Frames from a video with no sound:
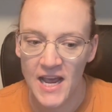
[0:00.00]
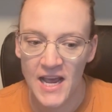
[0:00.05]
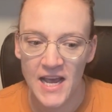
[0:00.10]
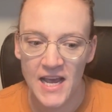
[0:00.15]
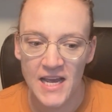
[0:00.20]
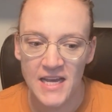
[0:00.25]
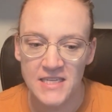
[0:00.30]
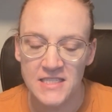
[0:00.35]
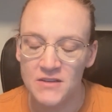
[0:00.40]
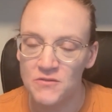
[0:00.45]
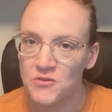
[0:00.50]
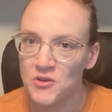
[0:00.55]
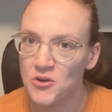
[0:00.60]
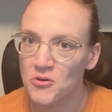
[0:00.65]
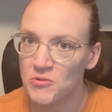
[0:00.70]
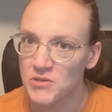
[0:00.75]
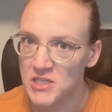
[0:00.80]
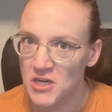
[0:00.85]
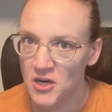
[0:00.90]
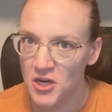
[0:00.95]
And if
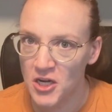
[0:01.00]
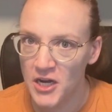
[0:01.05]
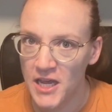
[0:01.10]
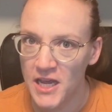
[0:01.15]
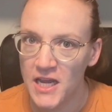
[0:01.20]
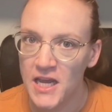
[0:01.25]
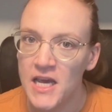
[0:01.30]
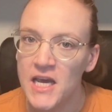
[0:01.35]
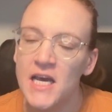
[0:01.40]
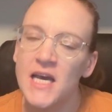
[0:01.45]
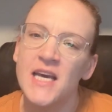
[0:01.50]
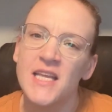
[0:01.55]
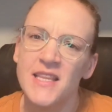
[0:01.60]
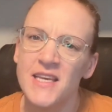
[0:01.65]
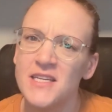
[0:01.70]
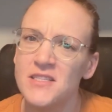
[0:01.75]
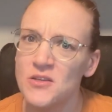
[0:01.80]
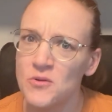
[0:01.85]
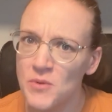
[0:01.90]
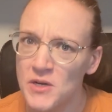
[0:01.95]
you're returning,
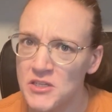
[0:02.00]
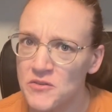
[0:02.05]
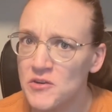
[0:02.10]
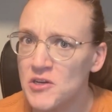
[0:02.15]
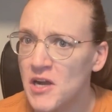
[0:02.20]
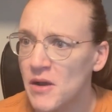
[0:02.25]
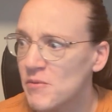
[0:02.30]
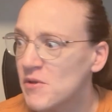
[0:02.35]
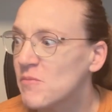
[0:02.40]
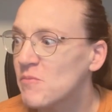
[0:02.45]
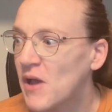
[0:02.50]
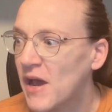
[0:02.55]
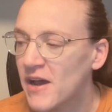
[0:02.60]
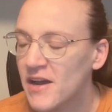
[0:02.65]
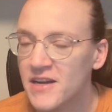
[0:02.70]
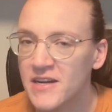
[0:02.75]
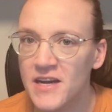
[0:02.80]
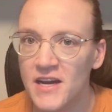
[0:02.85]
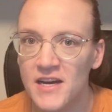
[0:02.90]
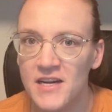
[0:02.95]
thanks so much for coming back